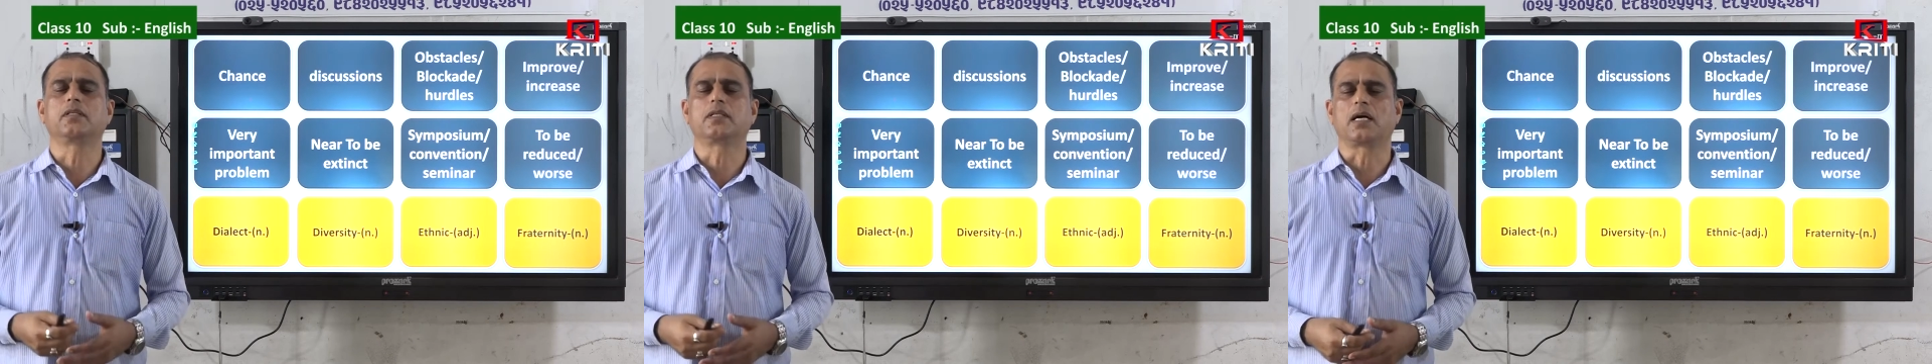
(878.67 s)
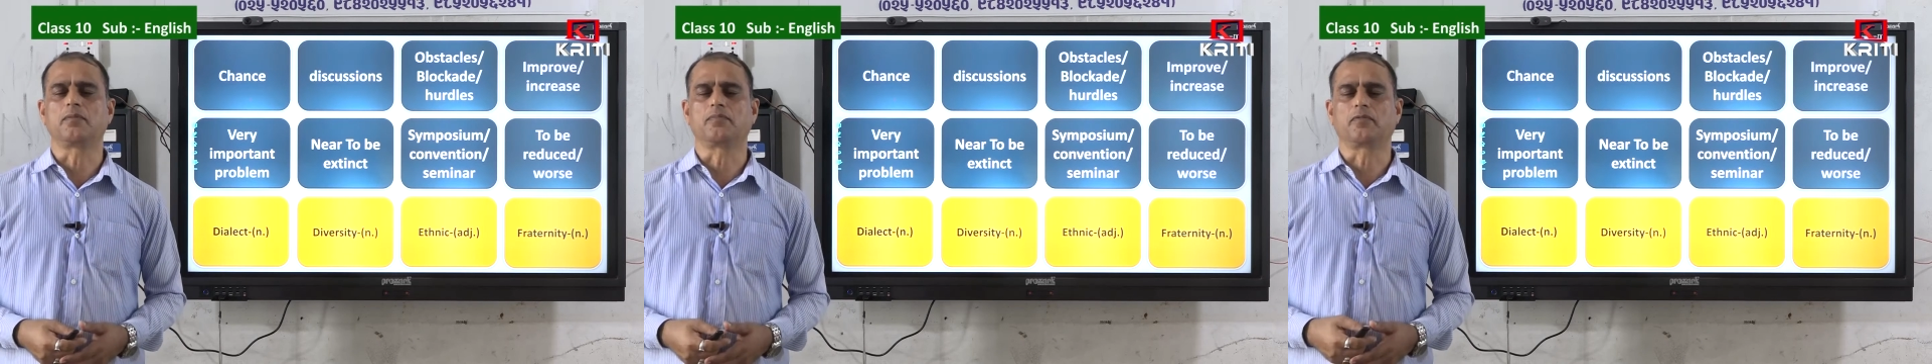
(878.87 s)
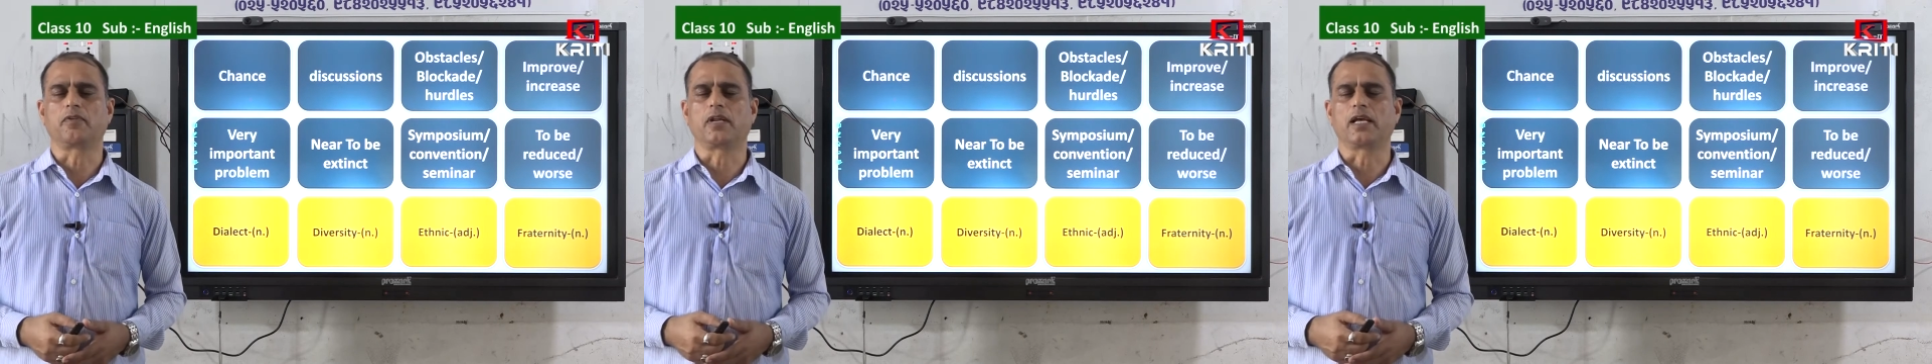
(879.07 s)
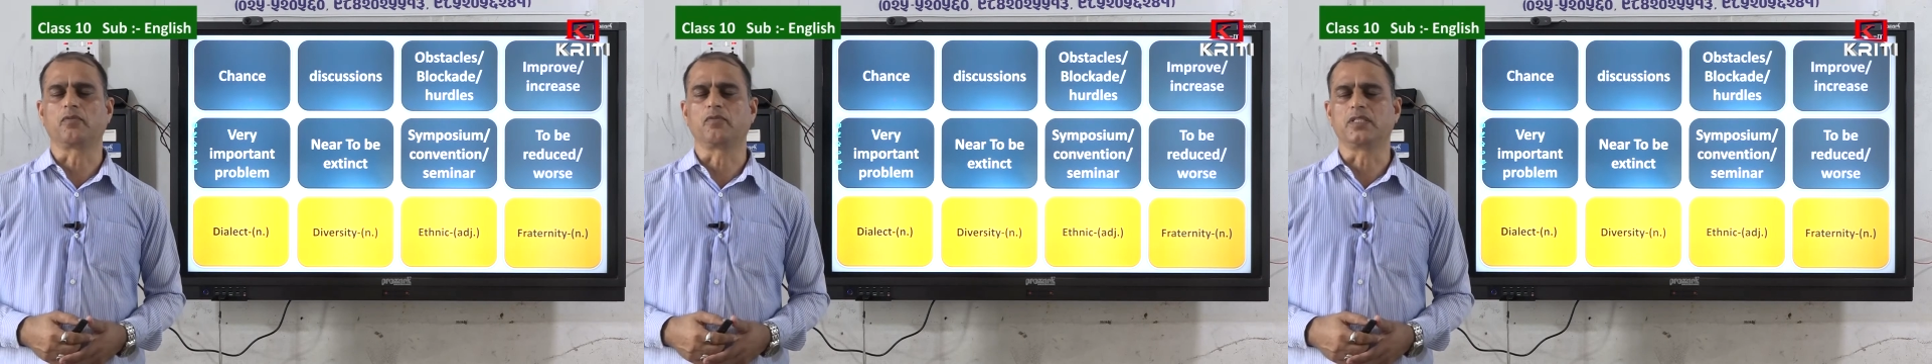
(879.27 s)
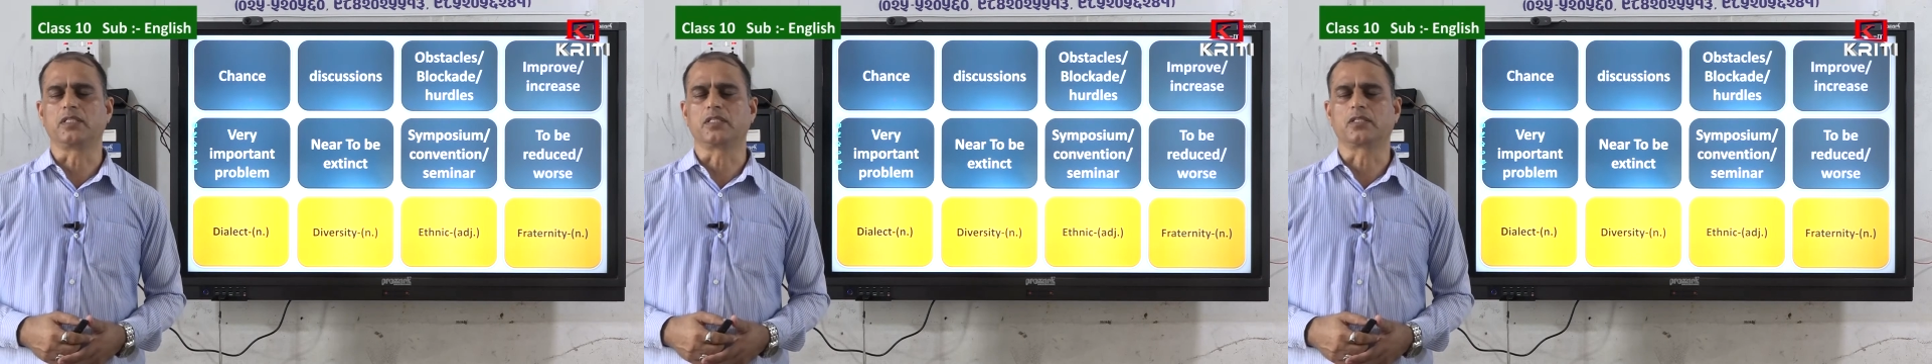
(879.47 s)
type of
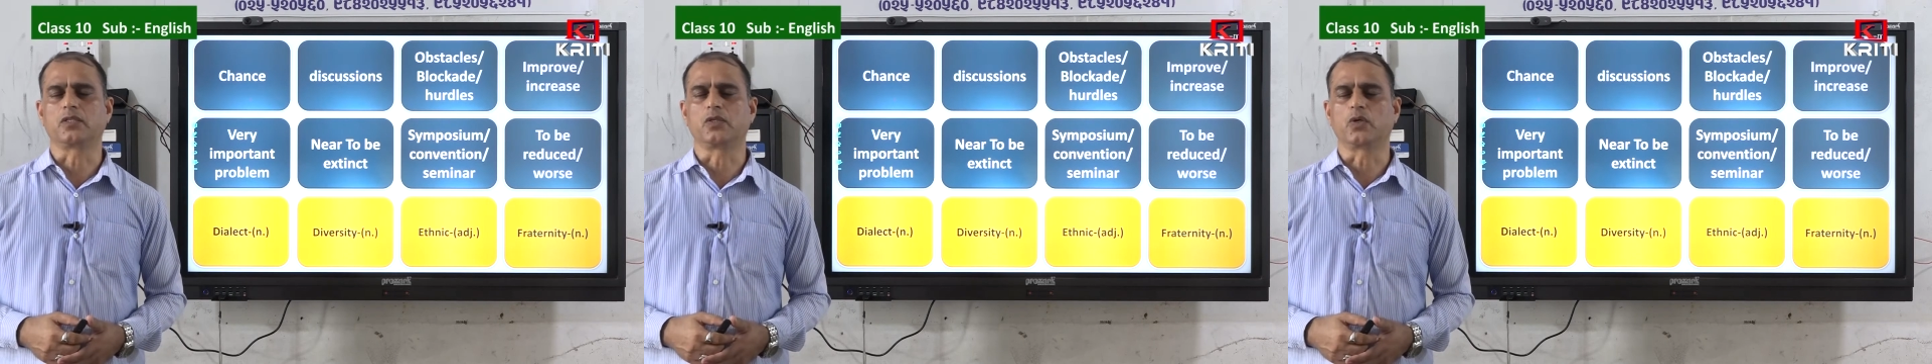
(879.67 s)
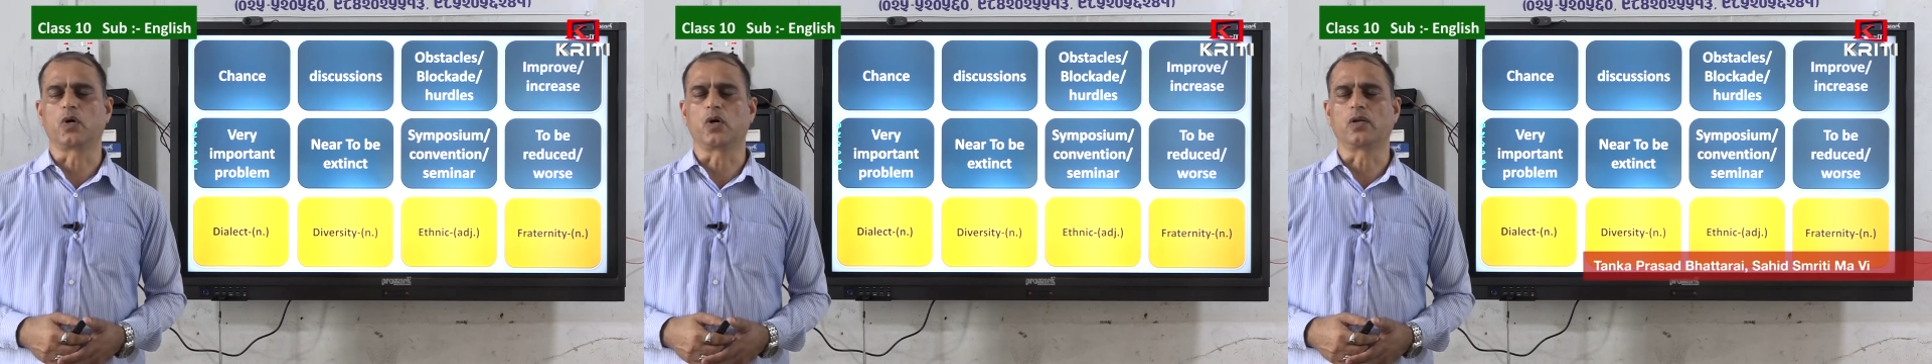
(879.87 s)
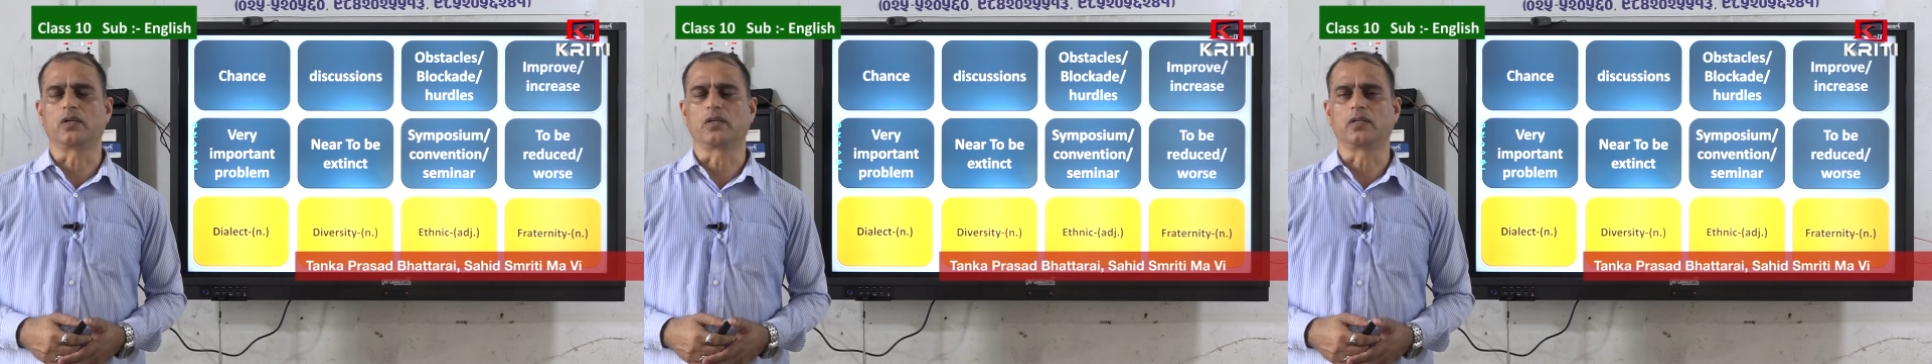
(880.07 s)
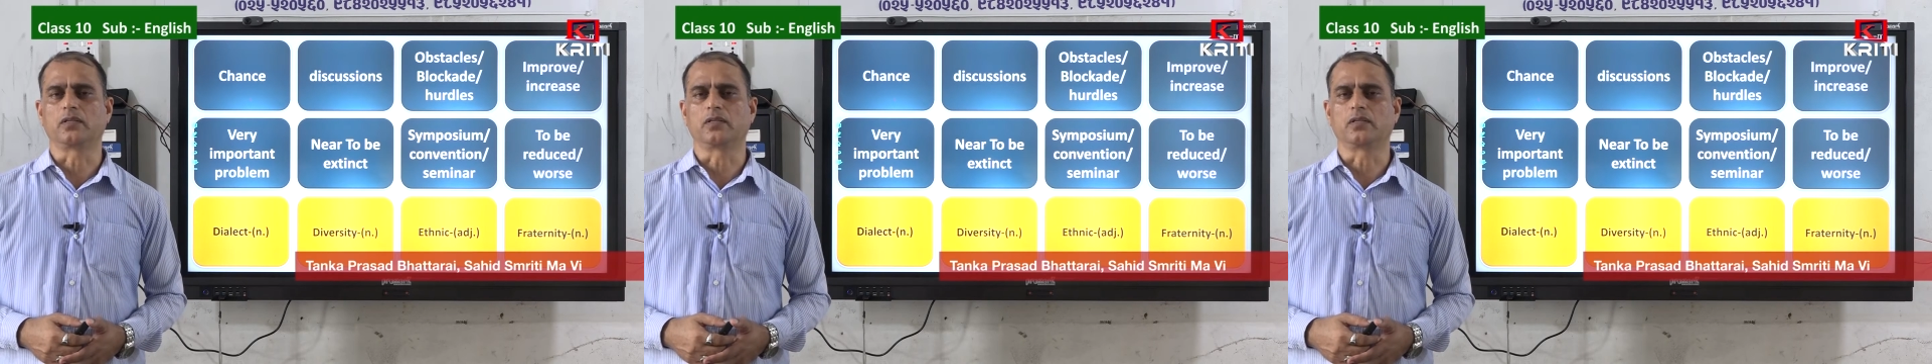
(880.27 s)
language is grown.